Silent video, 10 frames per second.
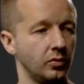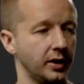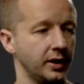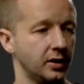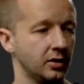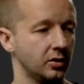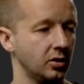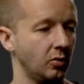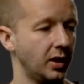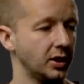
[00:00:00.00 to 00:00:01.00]
All right,
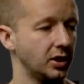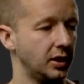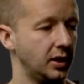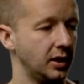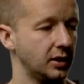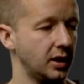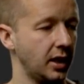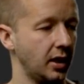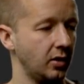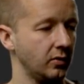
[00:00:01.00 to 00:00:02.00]
so watch this
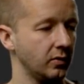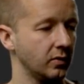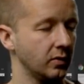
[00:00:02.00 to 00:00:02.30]
now.